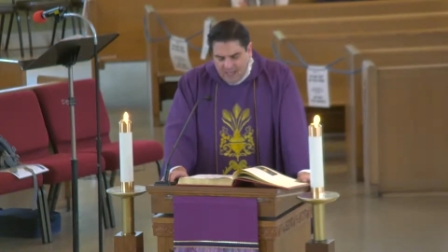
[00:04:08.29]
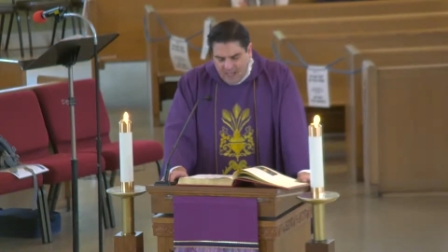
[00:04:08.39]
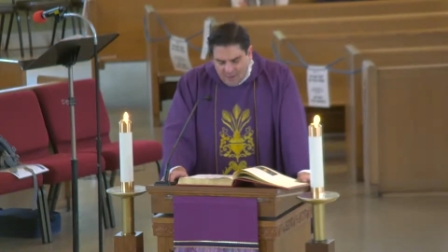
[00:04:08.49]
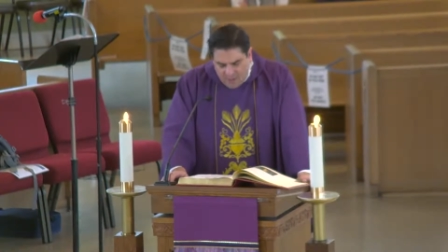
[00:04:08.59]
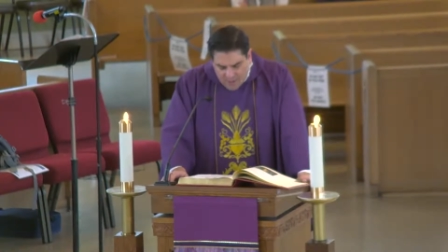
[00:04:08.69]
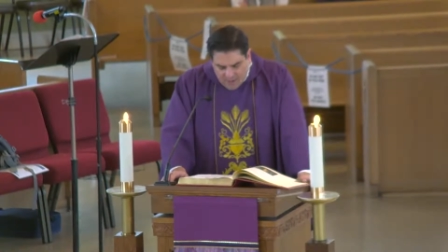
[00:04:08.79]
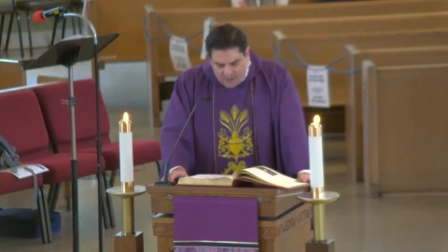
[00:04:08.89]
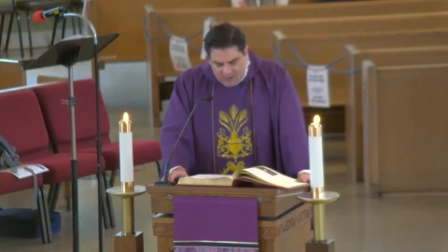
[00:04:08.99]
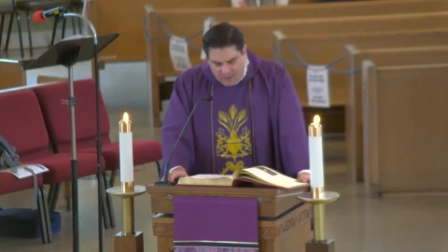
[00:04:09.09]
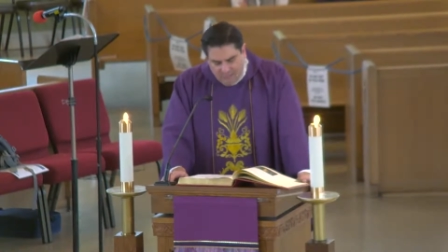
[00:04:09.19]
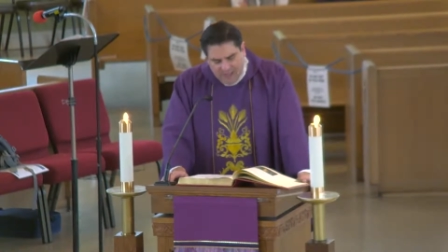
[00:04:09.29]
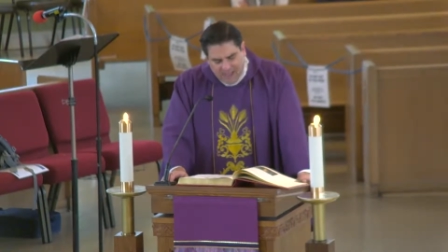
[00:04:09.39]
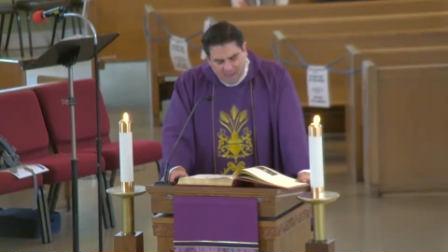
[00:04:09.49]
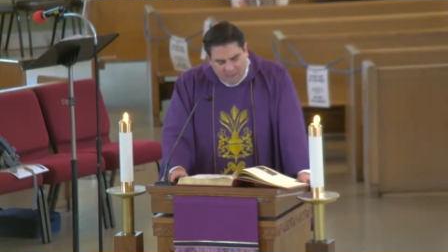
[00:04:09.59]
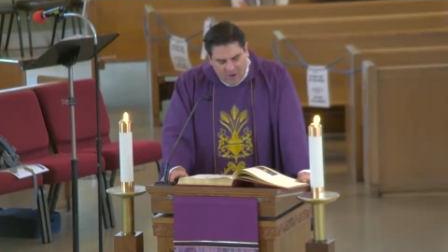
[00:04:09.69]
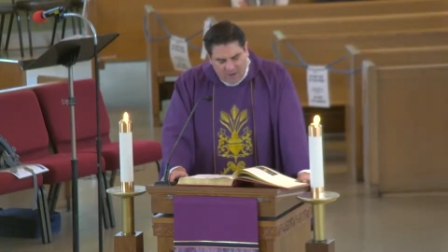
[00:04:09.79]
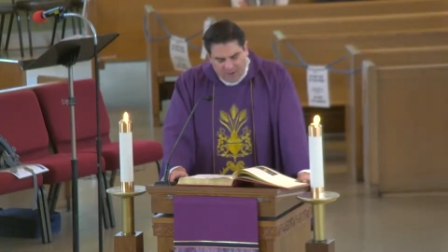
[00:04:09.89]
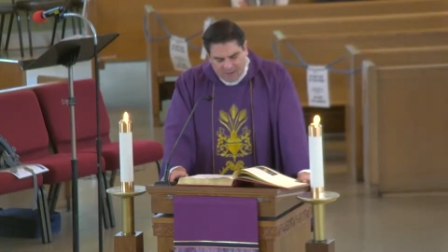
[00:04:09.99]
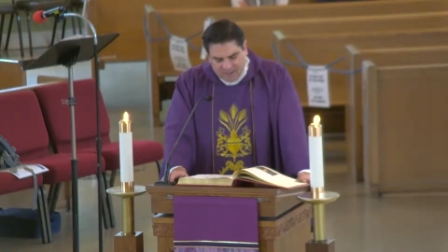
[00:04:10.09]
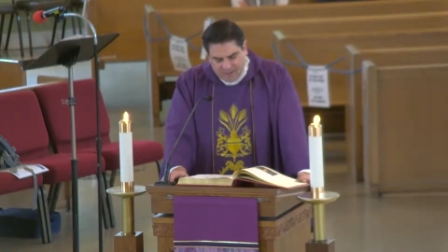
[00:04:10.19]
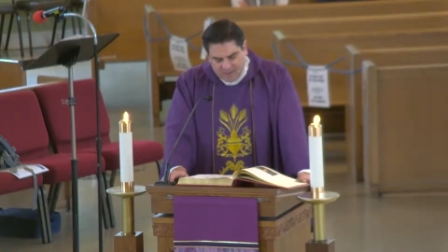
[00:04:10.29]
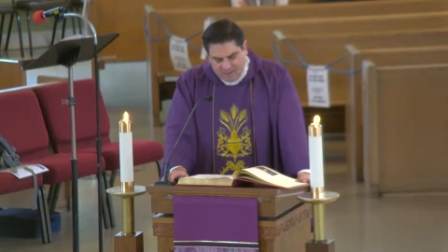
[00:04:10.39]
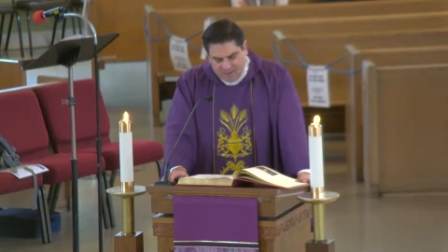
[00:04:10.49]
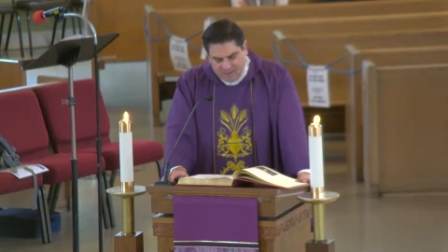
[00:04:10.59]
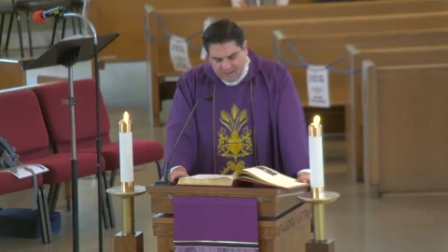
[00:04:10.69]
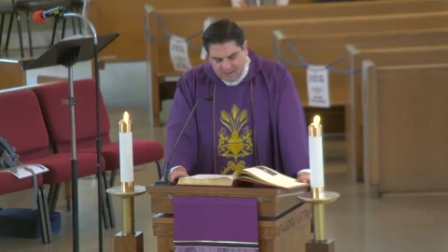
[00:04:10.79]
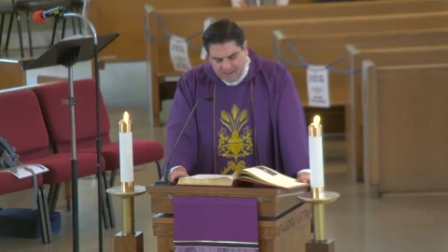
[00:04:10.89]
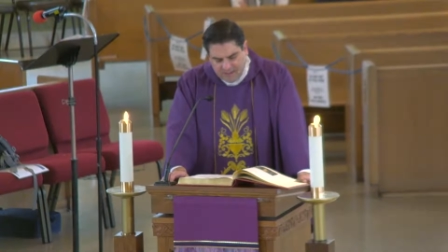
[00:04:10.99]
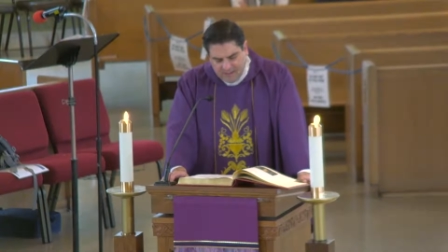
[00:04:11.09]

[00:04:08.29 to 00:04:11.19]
and really start making progress as Christians.